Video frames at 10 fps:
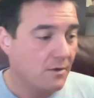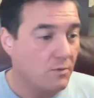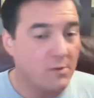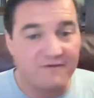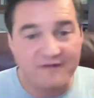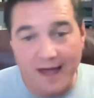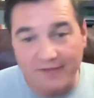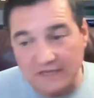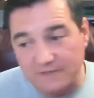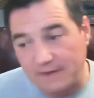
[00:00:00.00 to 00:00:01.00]
we would have
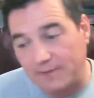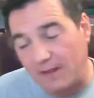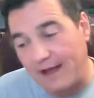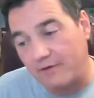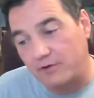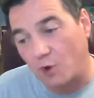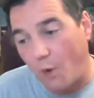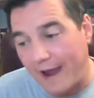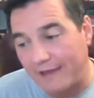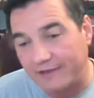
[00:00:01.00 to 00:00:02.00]
gotten these people out
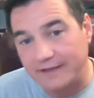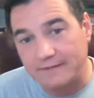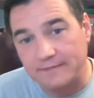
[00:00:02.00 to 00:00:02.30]
quietly.